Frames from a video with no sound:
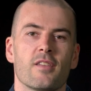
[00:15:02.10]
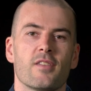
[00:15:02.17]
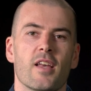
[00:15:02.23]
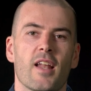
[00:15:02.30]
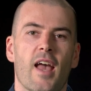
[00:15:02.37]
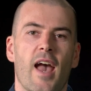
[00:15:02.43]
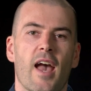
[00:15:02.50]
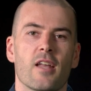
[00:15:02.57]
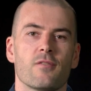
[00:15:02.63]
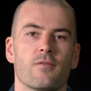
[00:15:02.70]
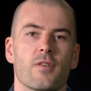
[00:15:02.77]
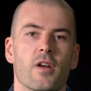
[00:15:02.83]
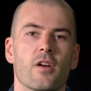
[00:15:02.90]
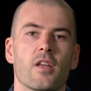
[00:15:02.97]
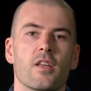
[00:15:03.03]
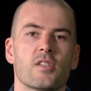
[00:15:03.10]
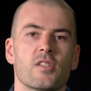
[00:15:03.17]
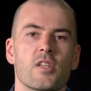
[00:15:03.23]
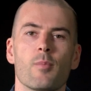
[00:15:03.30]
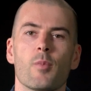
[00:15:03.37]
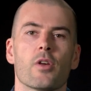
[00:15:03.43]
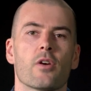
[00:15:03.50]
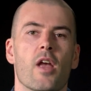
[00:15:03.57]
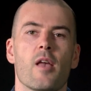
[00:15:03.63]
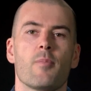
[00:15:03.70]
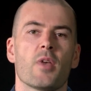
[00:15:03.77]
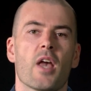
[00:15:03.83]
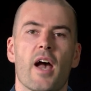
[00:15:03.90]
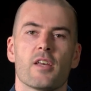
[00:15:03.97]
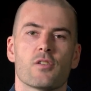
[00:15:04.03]
that had very similar
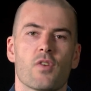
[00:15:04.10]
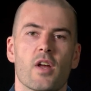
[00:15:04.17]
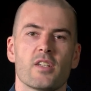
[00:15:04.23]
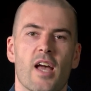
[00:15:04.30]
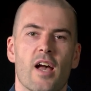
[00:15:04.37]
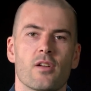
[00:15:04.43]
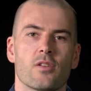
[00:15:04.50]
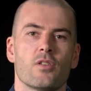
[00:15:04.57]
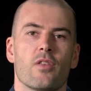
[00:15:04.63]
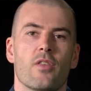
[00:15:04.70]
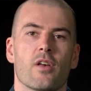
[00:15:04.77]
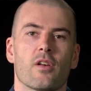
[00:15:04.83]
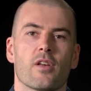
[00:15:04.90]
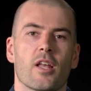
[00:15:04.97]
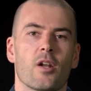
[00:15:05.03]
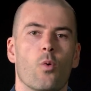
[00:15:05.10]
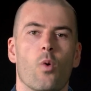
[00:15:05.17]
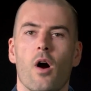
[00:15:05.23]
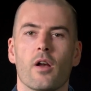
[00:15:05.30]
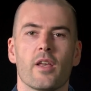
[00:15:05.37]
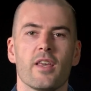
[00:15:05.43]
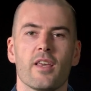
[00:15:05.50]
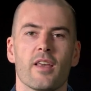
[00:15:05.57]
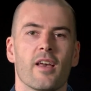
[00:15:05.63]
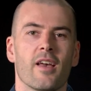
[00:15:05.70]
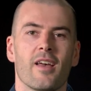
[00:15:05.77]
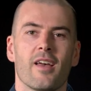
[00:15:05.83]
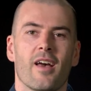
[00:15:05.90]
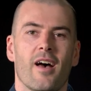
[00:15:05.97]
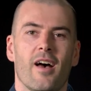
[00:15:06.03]
APIs right down to the kind of wonky
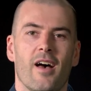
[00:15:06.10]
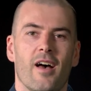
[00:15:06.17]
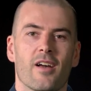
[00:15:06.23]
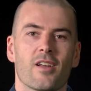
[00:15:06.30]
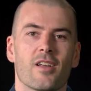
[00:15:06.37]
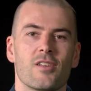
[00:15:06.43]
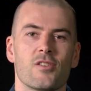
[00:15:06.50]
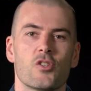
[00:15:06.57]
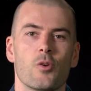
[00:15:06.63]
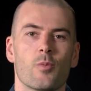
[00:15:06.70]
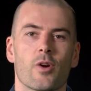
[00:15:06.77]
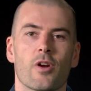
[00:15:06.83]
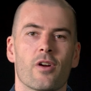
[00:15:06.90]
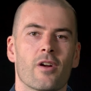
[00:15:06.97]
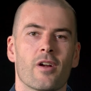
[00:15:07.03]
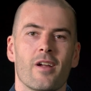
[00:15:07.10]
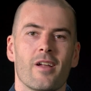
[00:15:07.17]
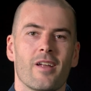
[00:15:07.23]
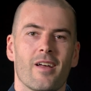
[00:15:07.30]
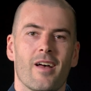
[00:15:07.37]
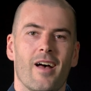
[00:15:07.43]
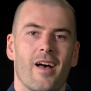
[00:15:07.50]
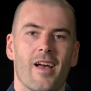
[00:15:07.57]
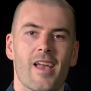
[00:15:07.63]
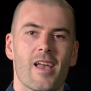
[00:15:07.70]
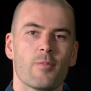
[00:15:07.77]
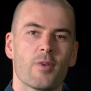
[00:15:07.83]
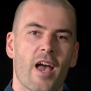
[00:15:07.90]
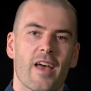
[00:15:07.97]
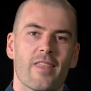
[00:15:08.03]
consumer
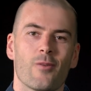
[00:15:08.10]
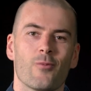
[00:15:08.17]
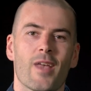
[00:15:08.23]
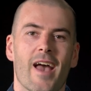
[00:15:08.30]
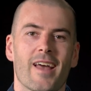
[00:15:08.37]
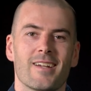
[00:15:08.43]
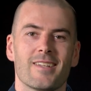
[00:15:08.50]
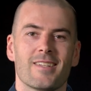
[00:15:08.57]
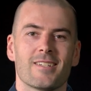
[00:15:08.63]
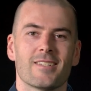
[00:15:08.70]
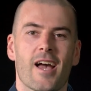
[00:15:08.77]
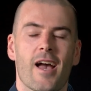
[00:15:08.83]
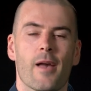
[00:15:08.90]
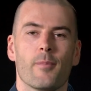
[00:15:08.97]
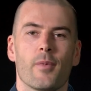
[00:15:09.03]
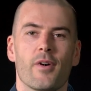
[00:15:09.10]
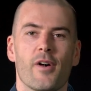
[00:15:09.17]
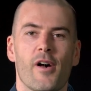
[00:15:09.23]
API that we had at the time,